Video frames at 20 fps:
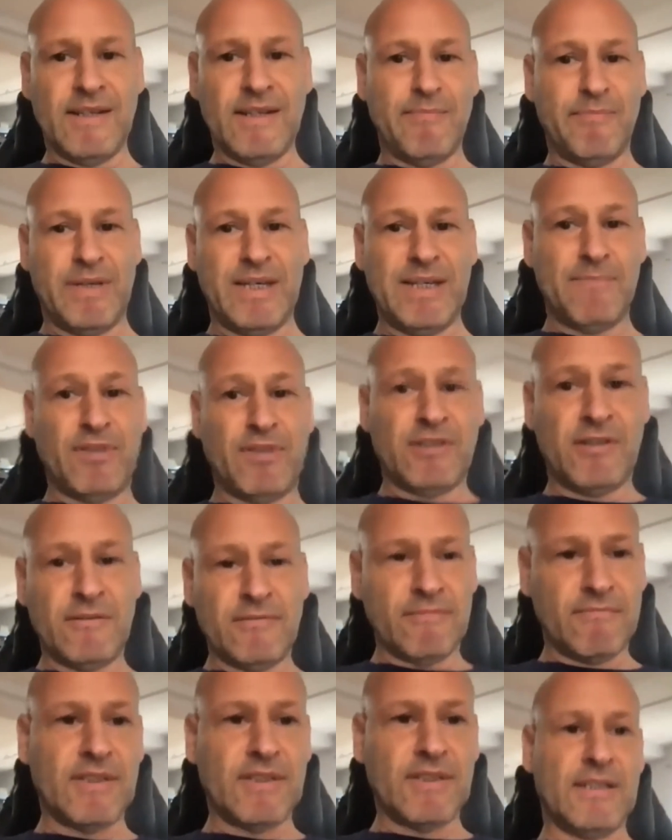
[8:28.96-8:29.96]

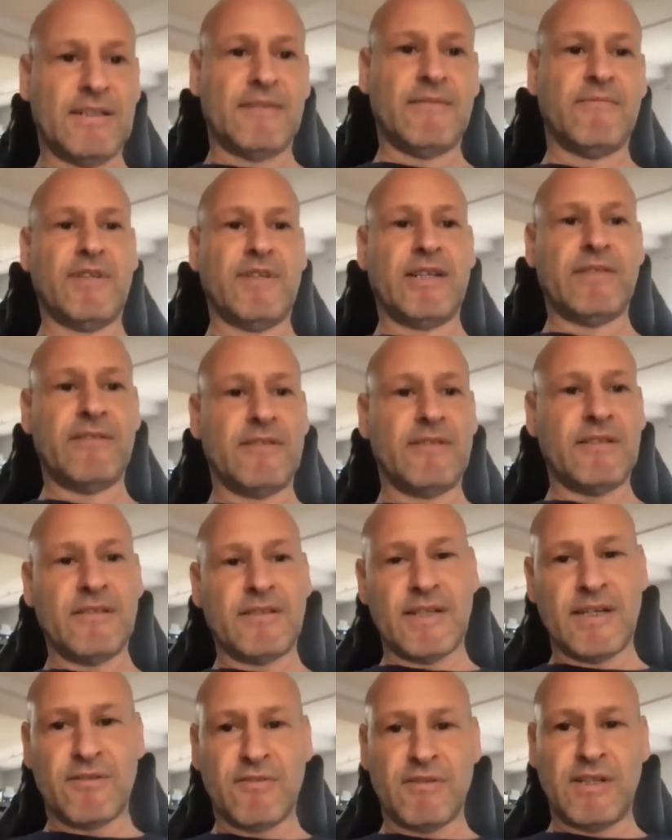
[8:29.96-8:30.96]
people, rather than
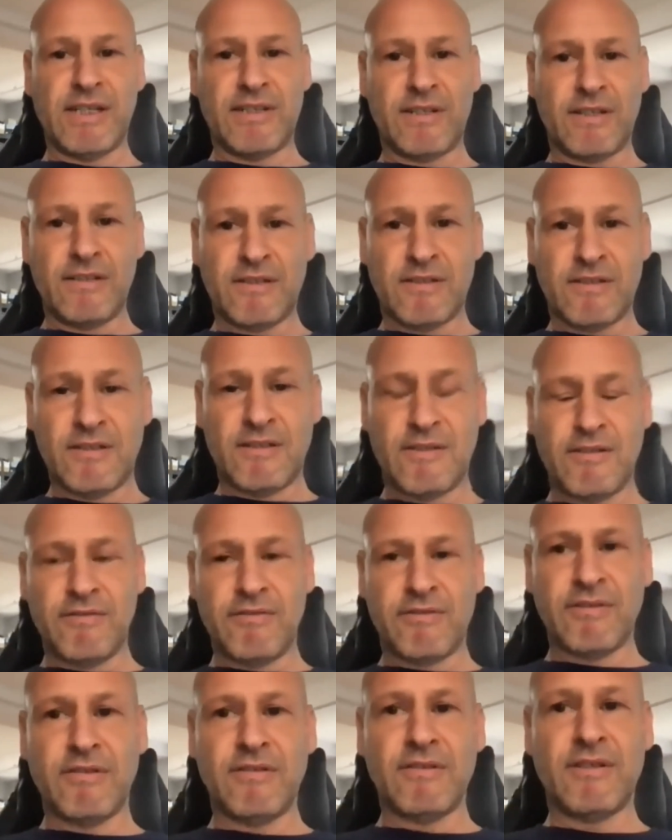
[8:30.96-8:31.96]
centralized
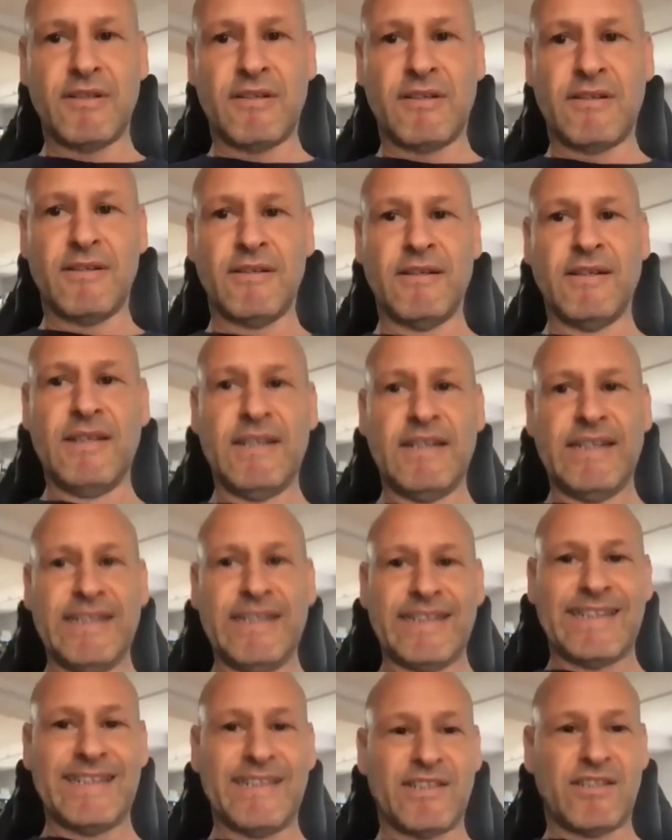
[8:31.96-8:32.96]
institutions, are
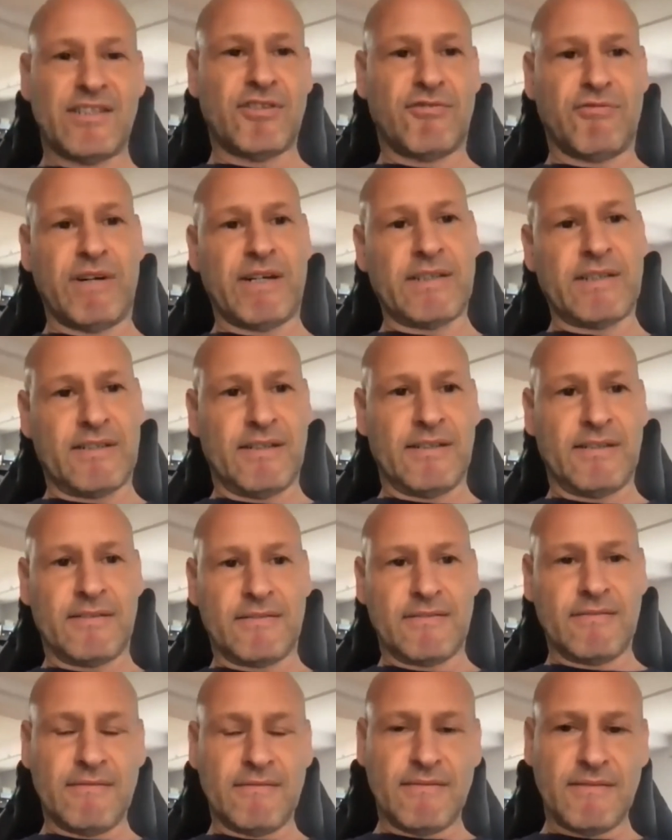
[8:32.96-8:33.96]

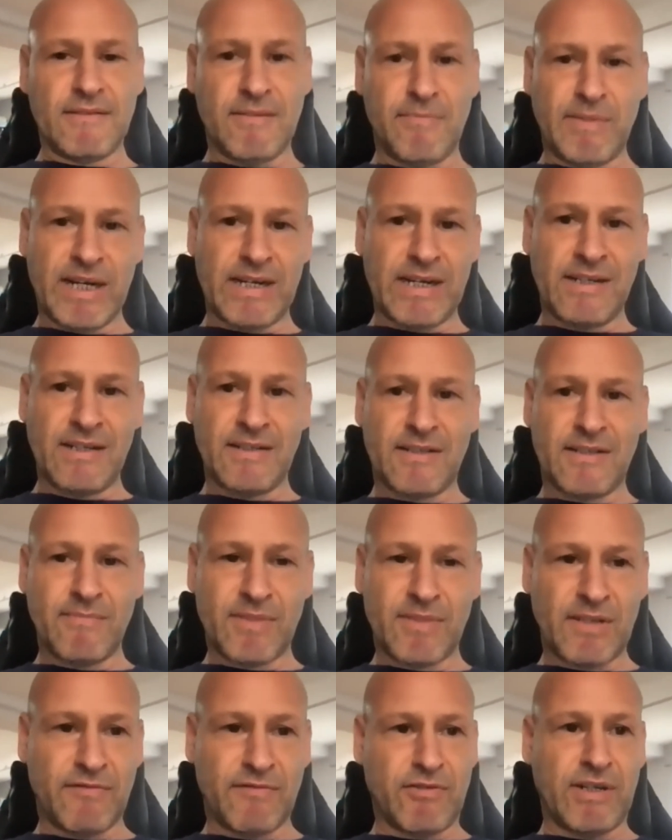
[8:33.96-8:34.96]
constructing the
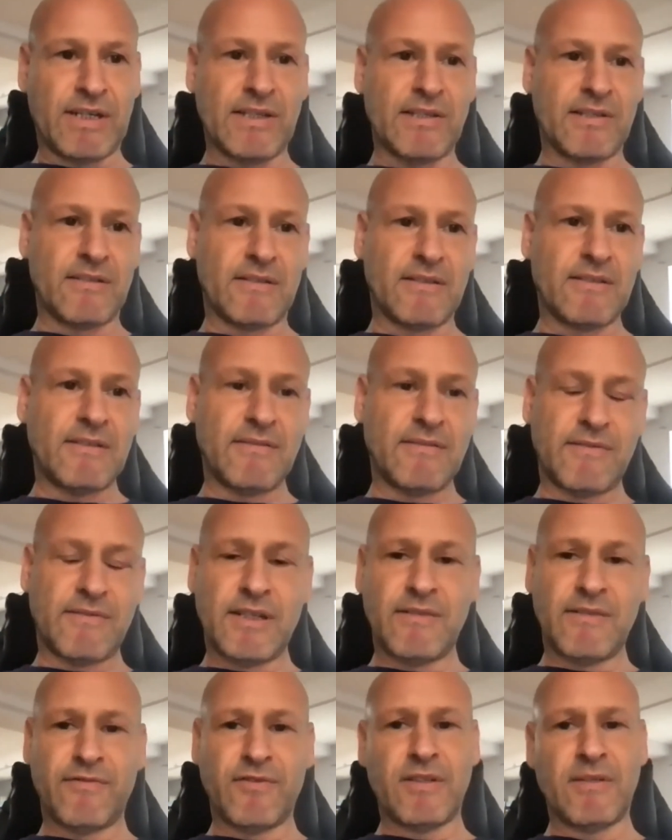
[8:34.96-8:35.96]
mechanisms of trust
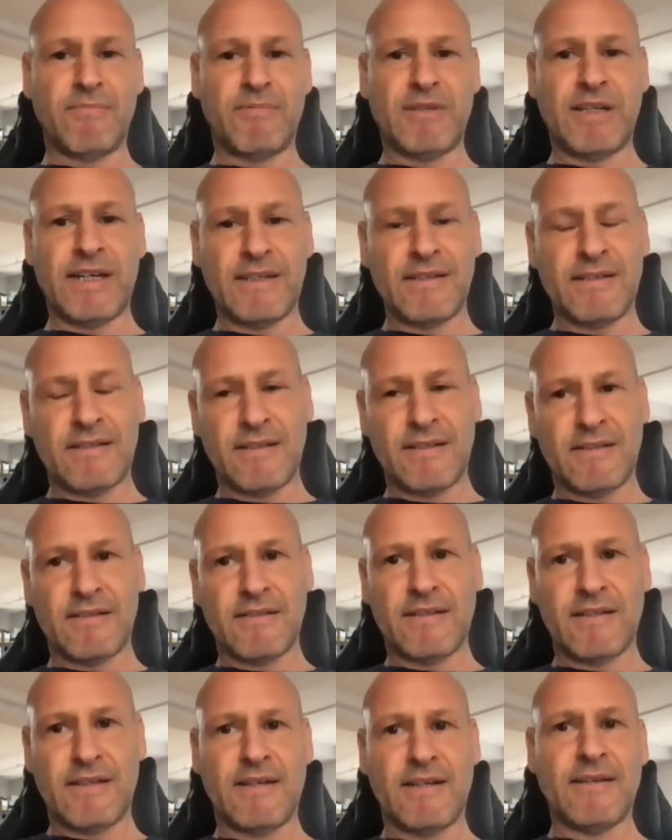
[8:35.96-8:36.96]
for the planet,
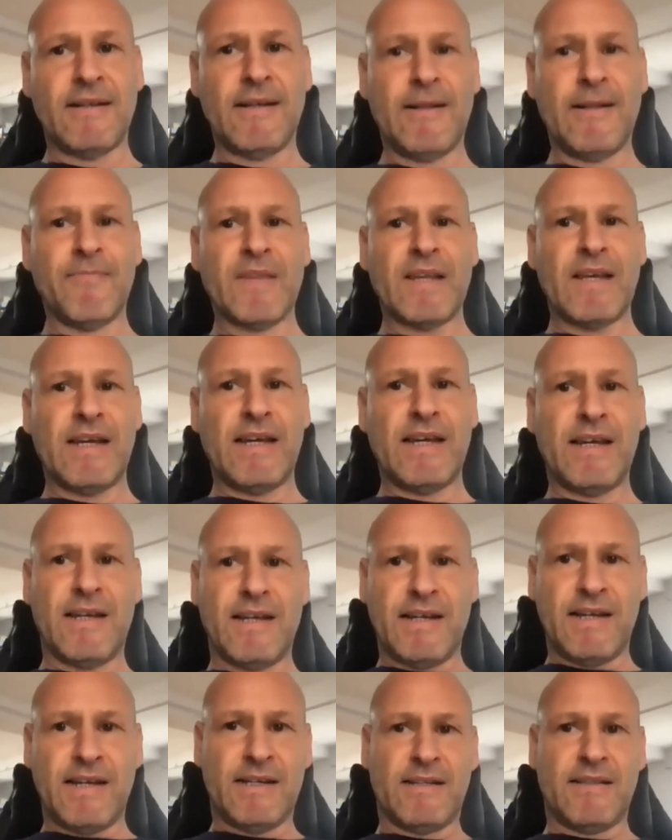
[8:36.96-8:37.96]
and
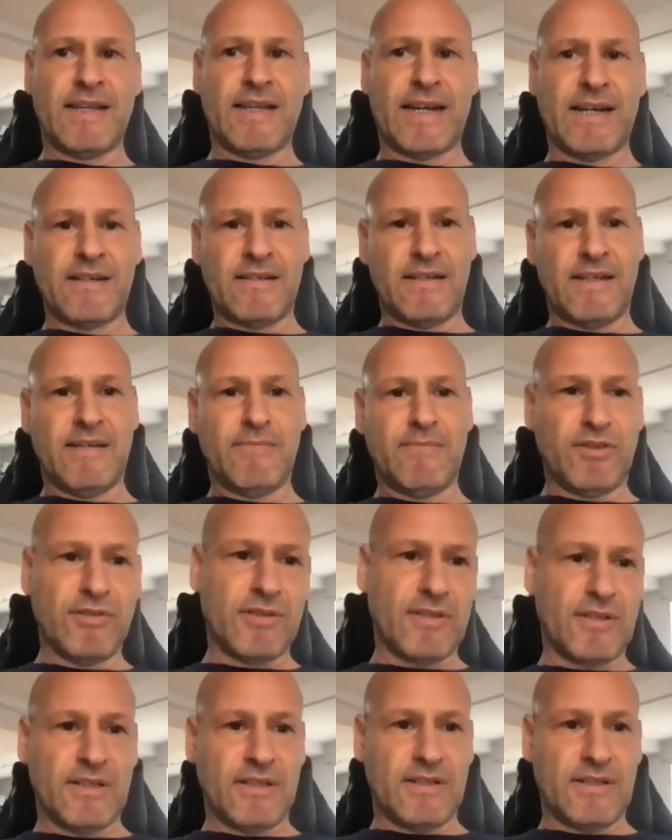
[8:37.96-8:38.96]
that
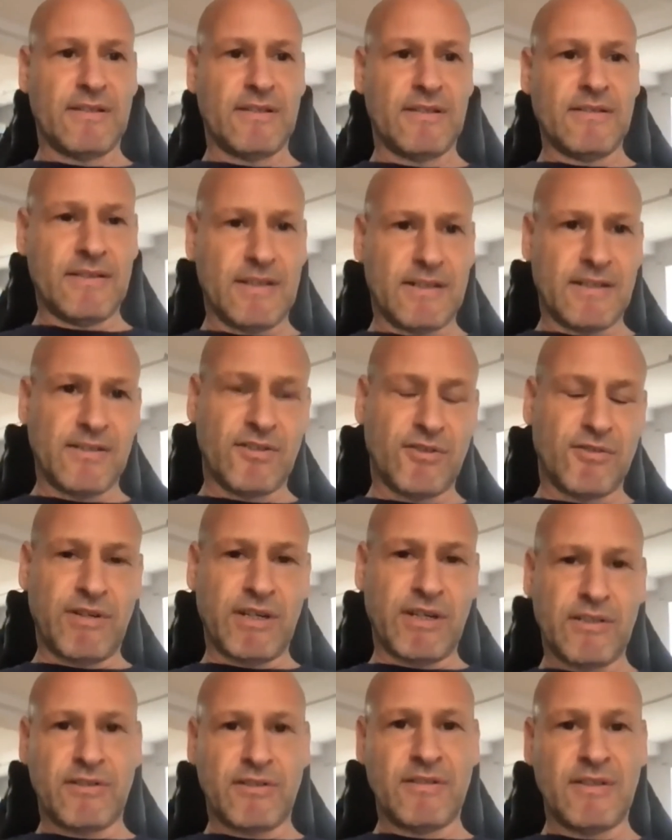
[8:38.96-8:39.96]
enables the
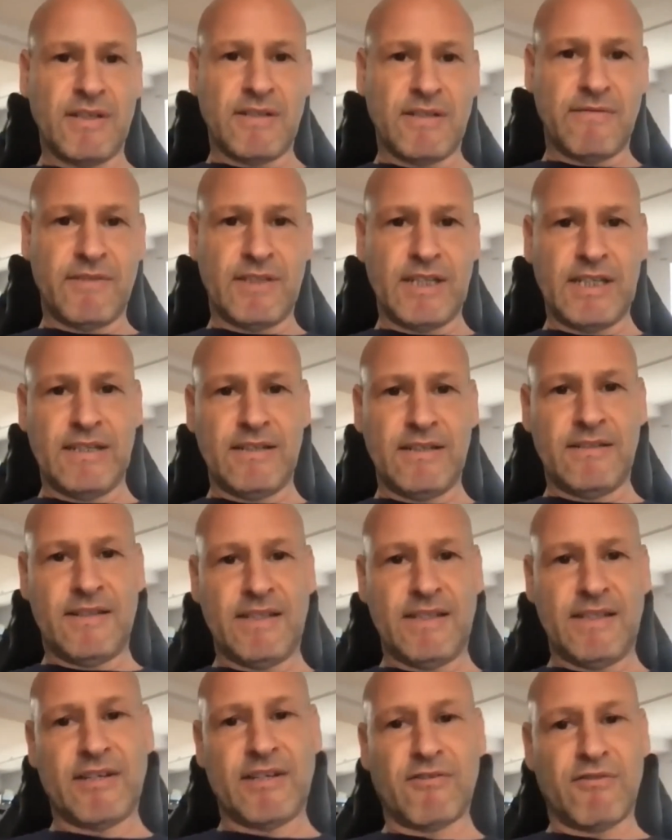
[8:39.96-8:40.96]
construction of the
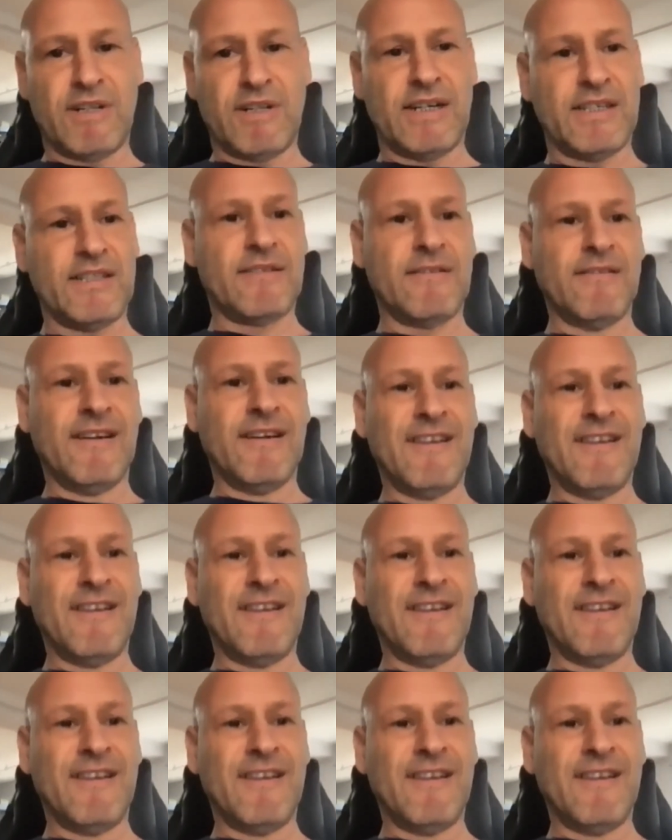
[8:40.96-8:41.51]
decentralized